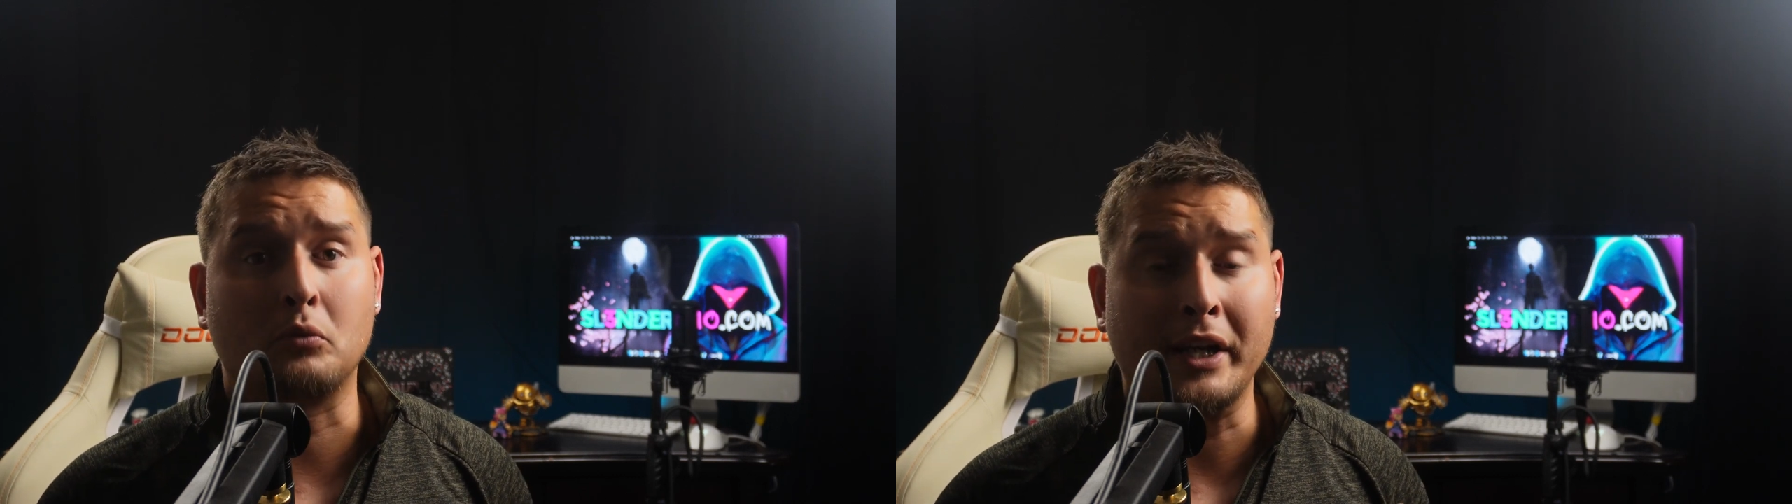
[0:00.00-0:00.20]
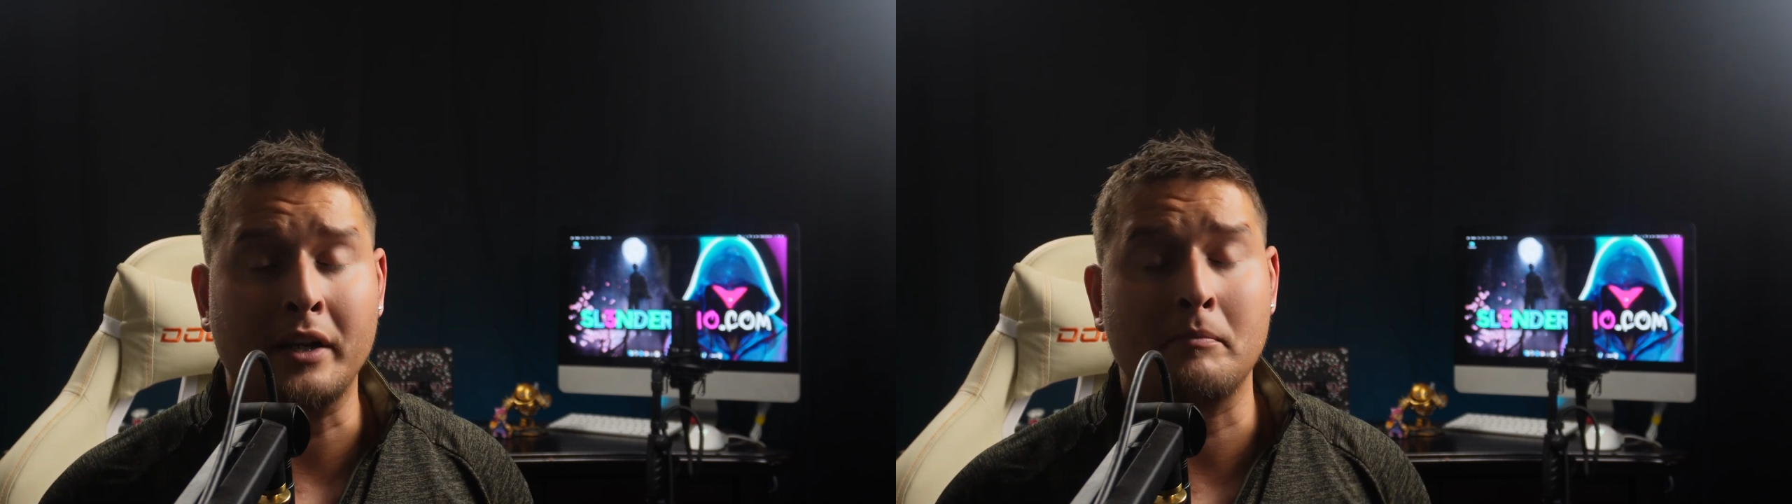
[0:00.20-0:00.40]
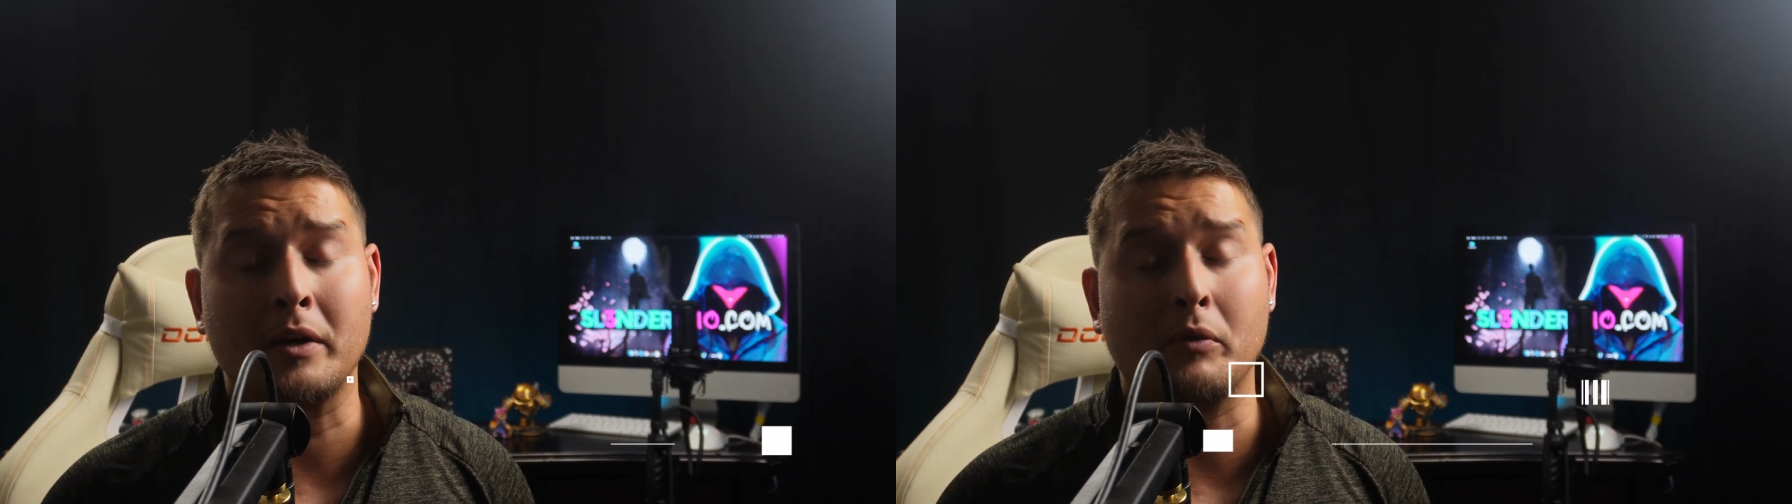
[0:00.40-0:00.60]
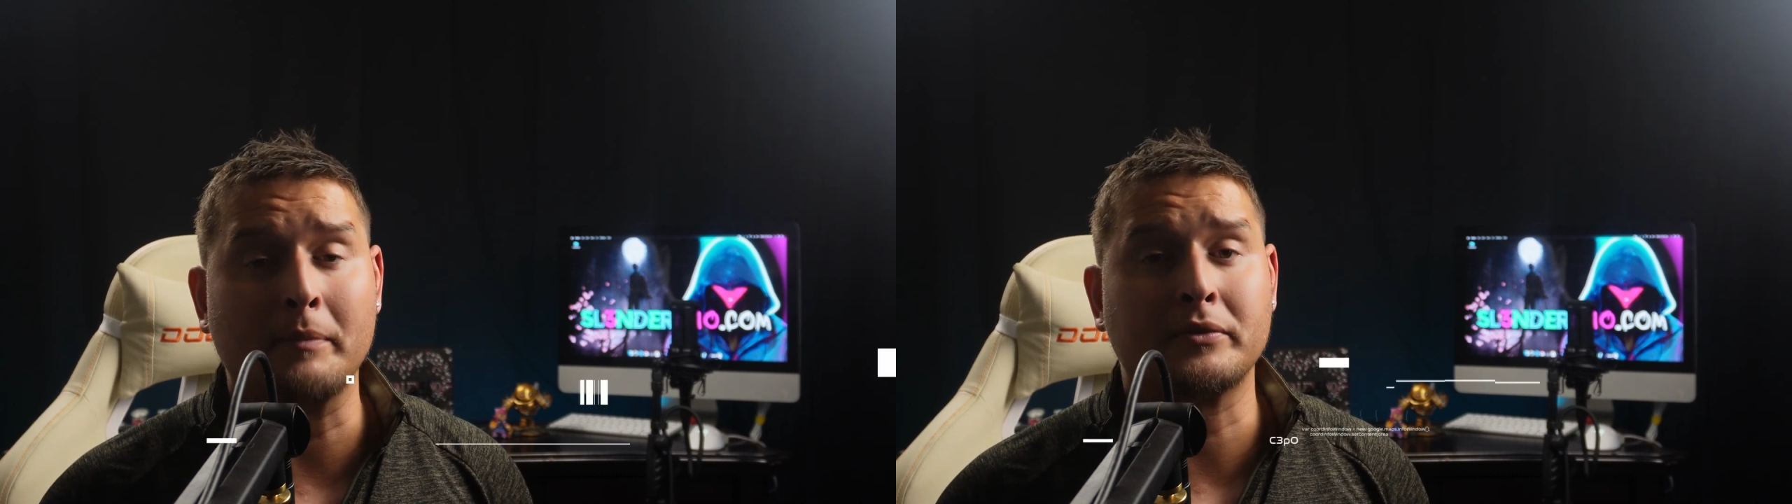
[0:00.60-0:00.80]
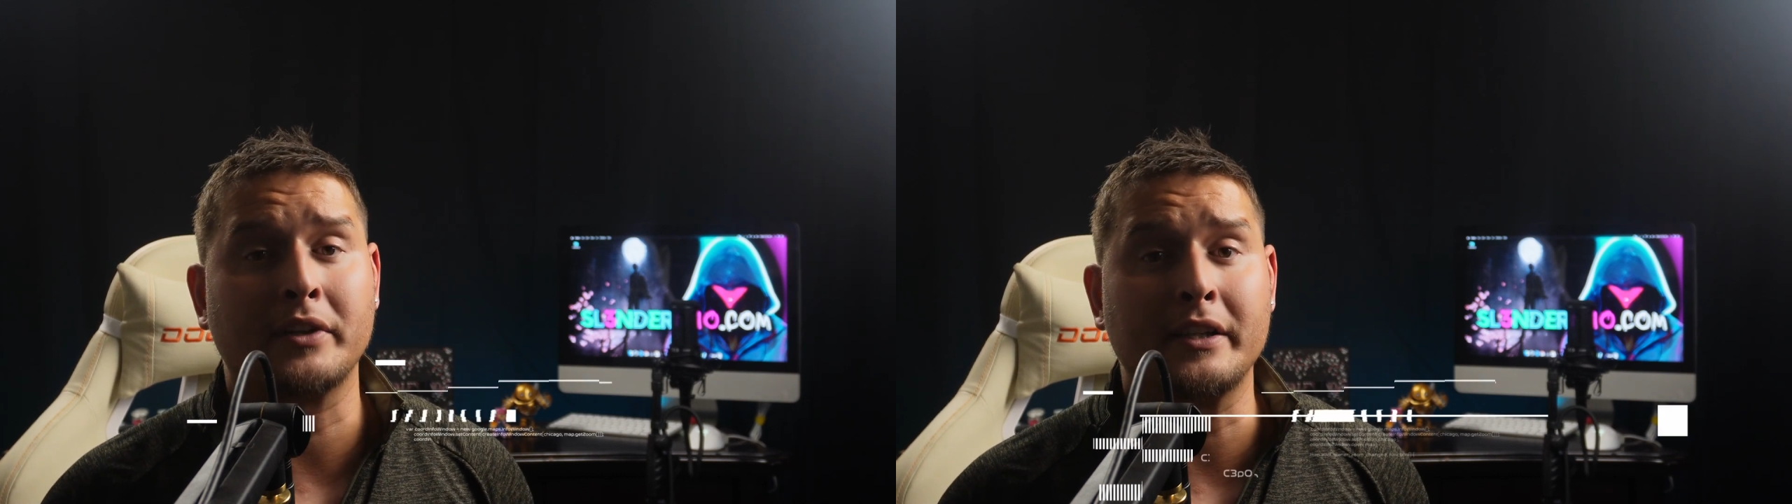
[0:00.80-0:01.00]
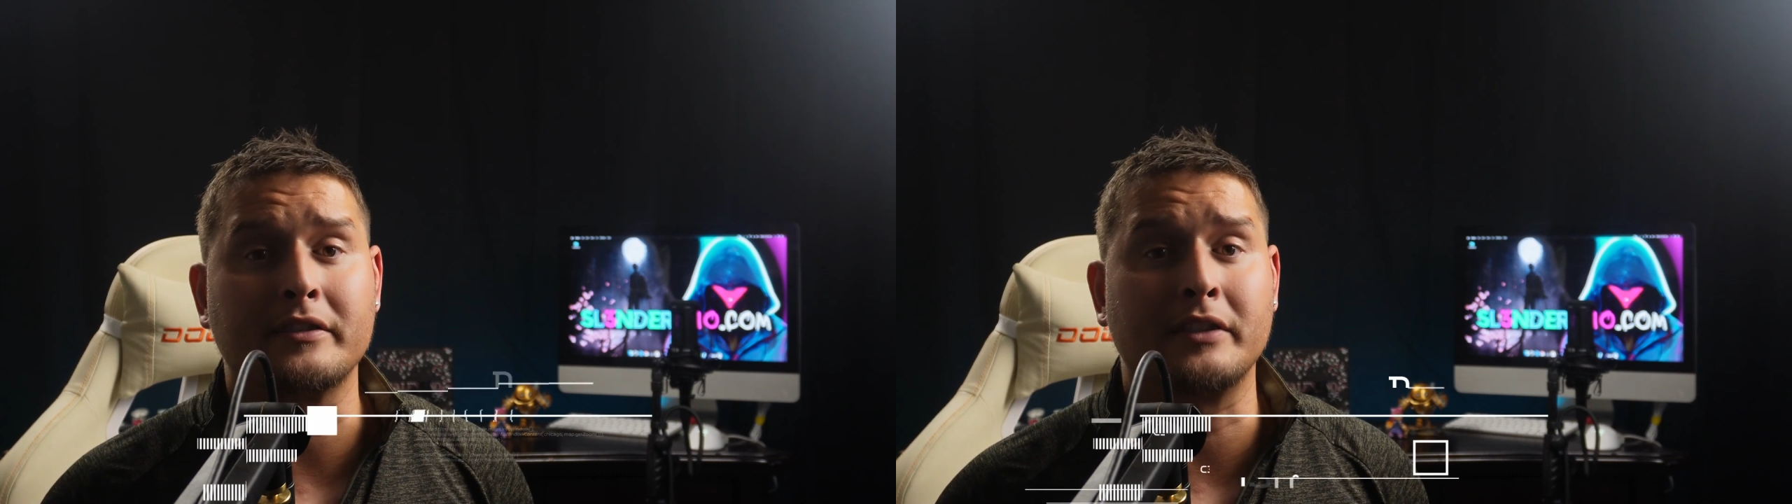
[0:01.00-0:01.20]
right on my website,